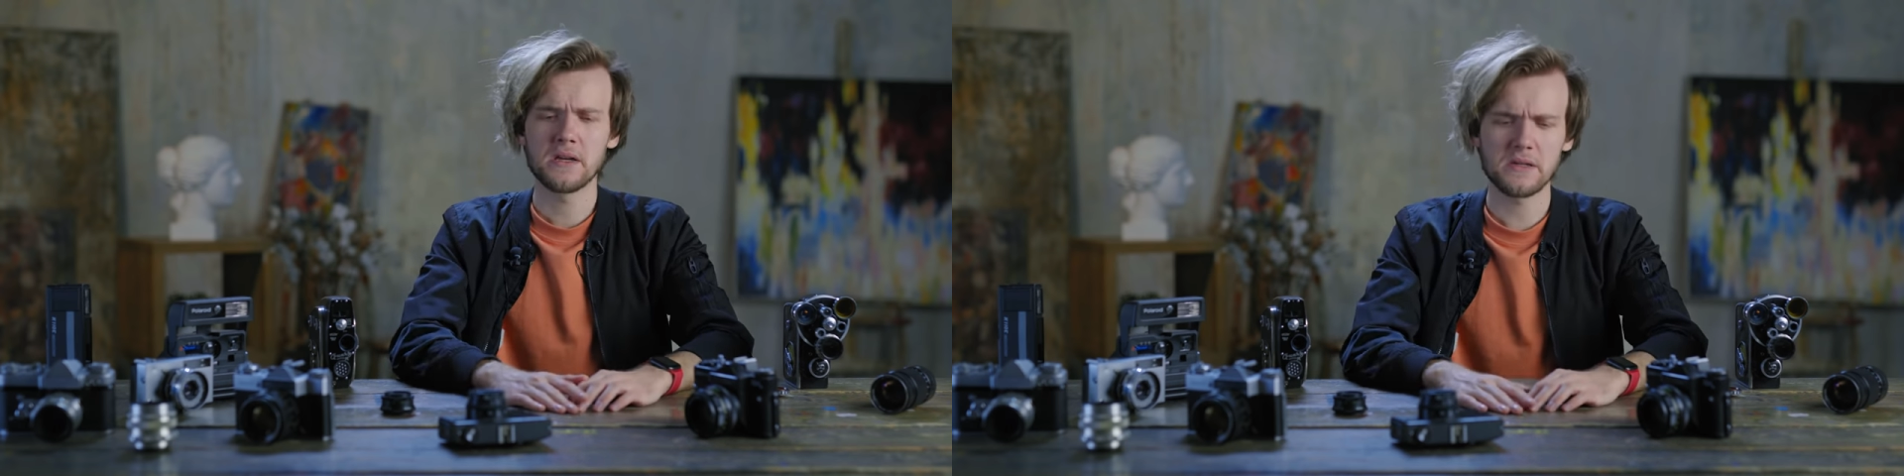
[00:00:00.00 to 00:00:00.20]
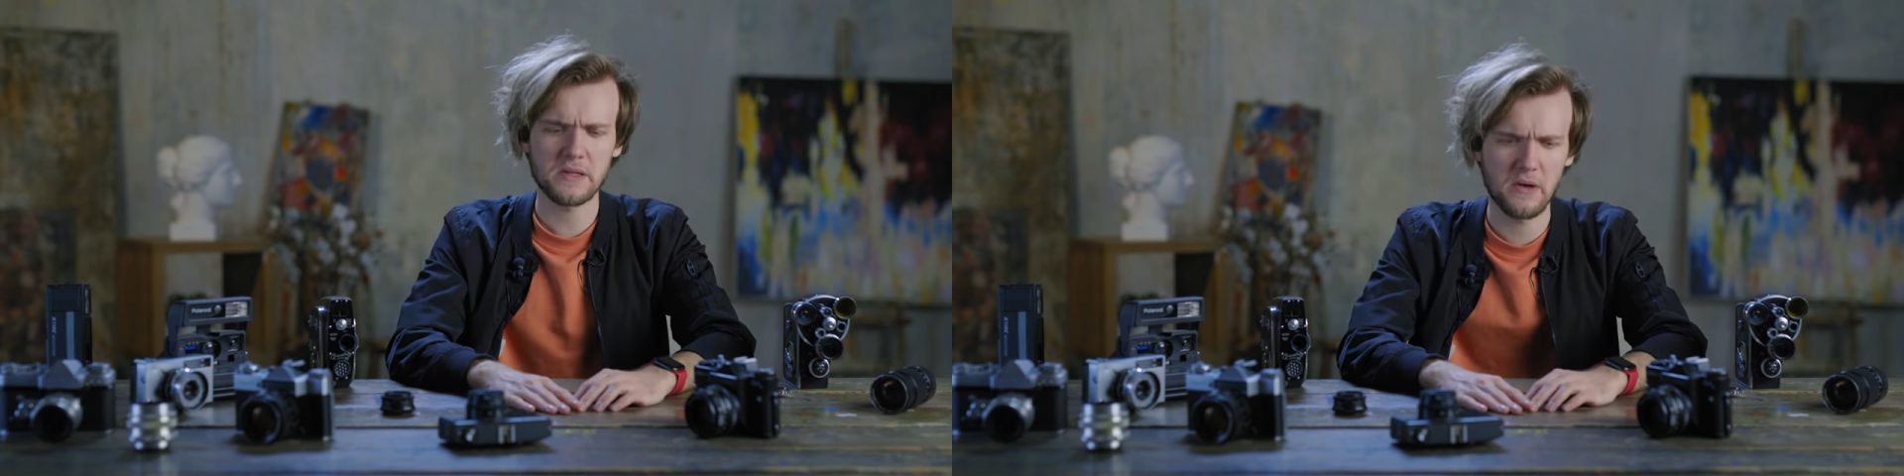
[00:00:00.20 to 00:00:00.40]

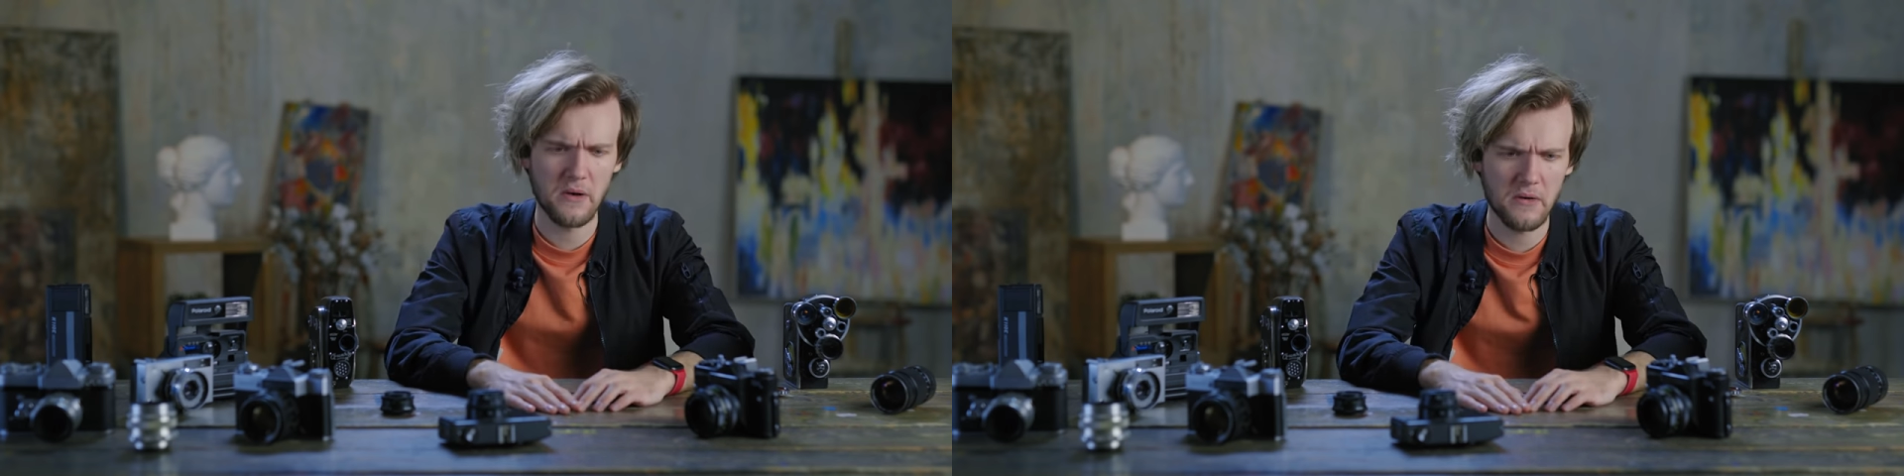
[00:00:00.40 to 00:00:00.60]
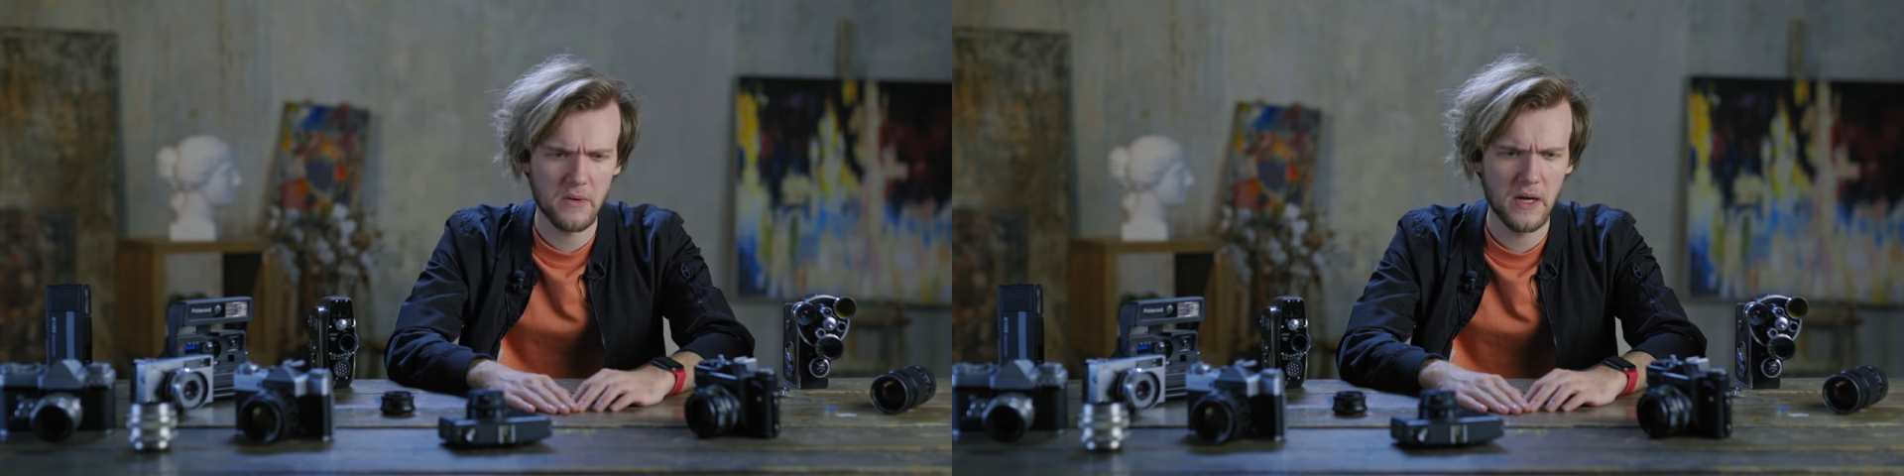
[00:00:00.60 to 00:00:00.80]
So,
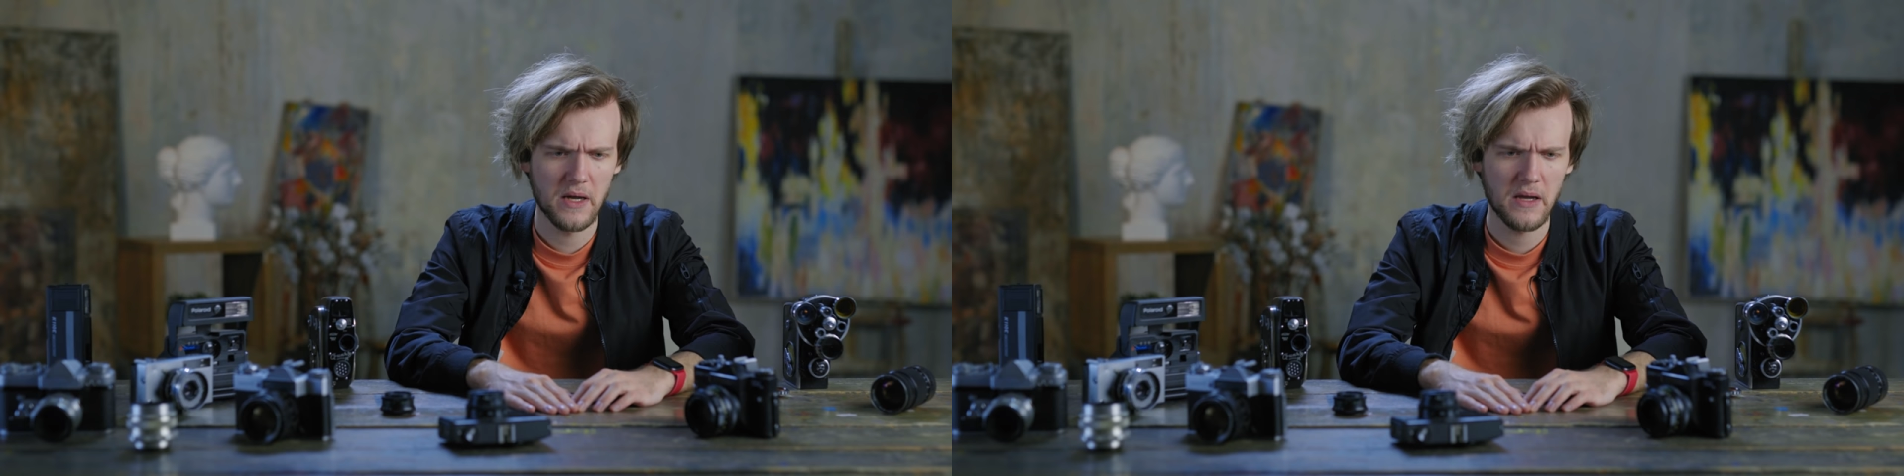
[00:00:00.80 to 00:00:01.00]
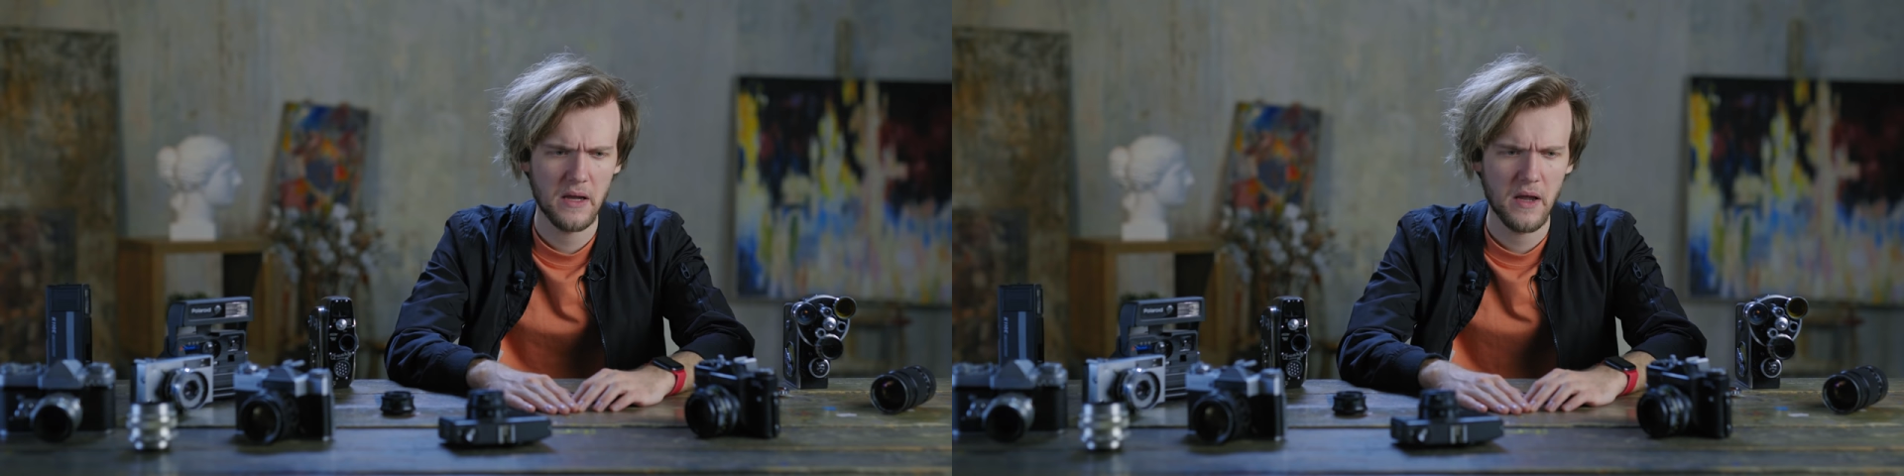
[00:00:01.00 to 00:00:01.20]

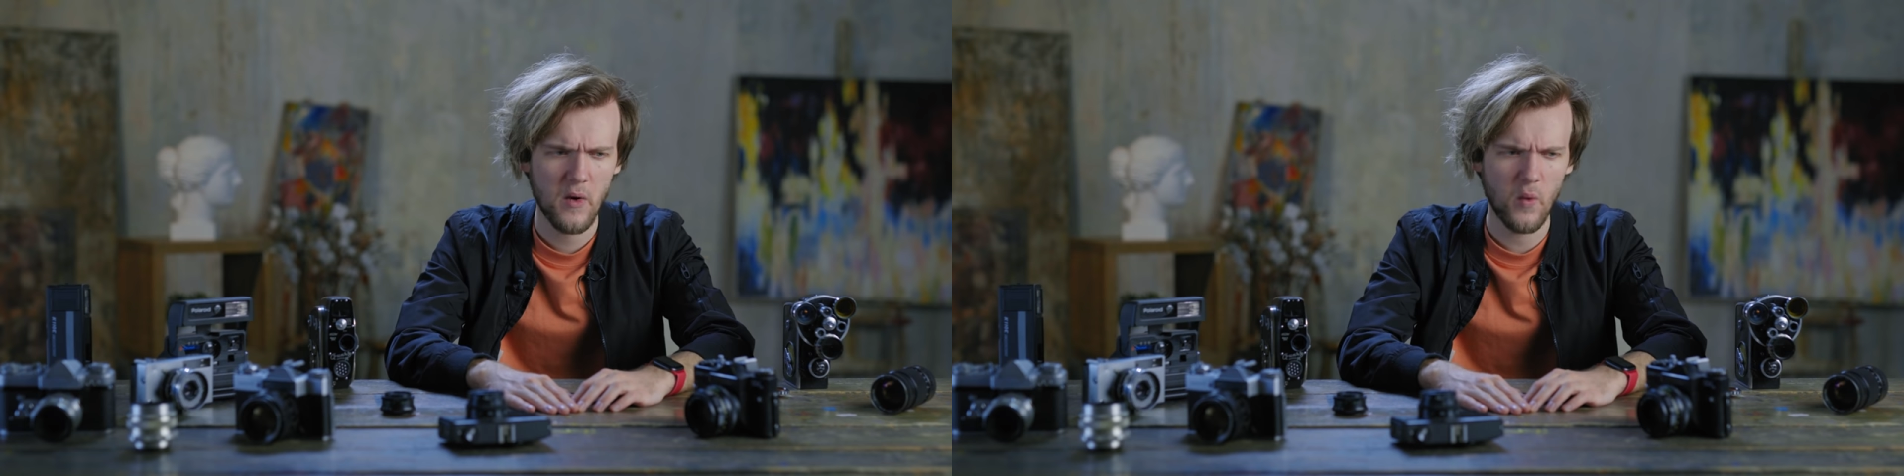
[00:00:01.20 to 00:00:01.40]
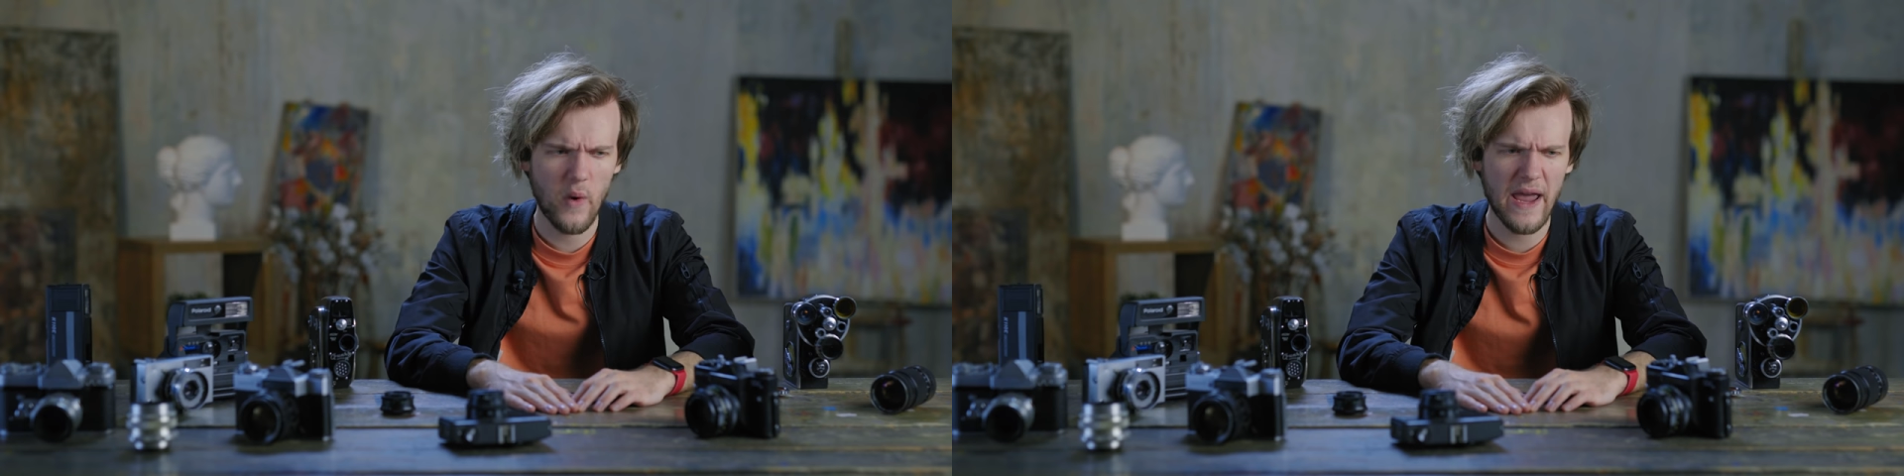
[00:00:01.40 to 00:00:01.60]

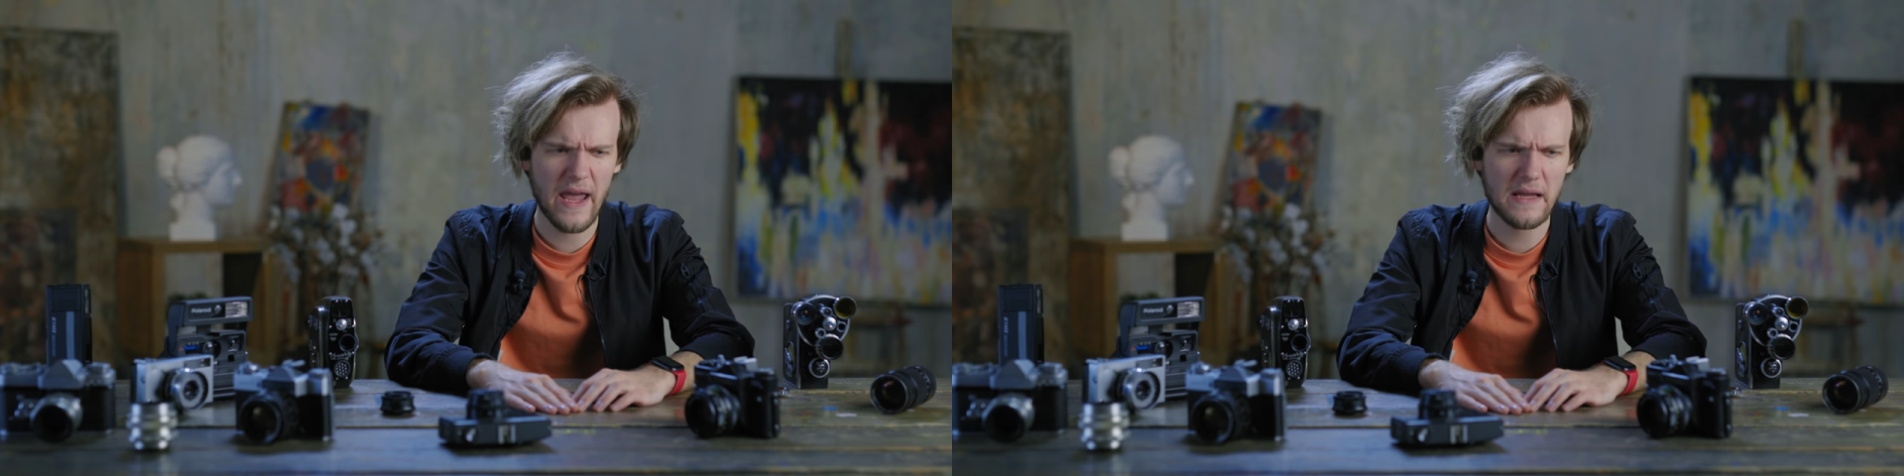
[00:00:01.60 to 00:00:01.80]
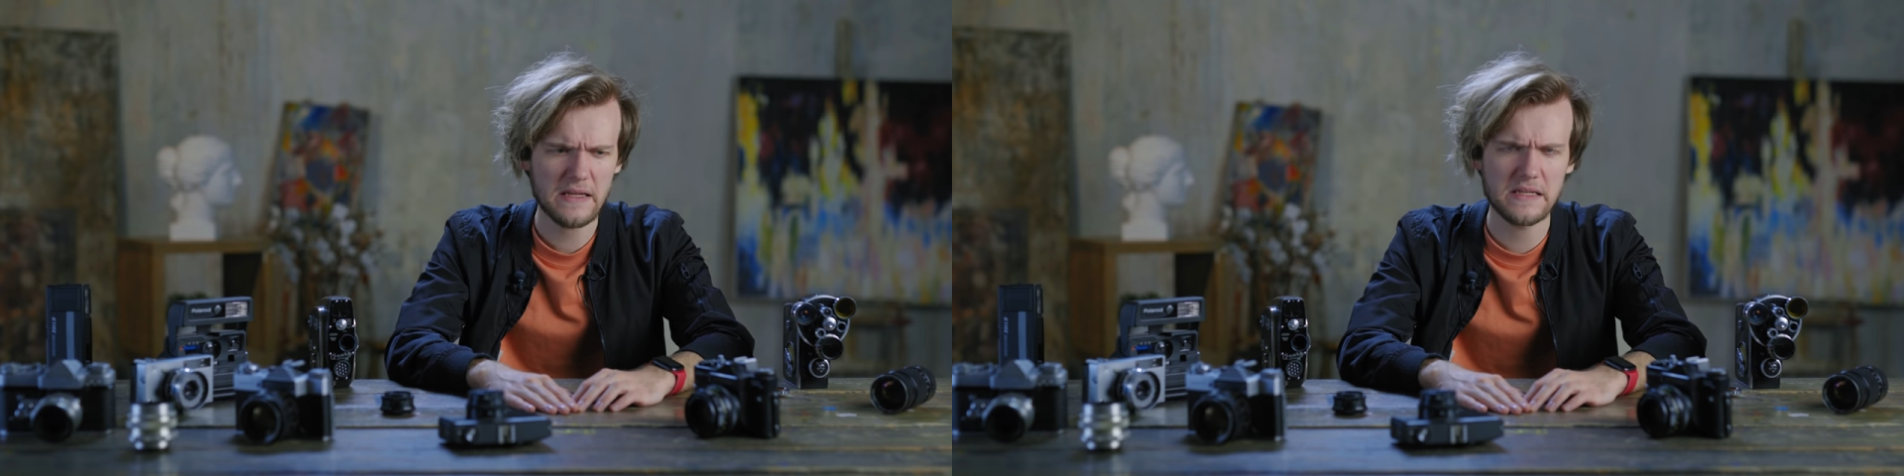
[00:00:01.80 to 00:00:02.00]
where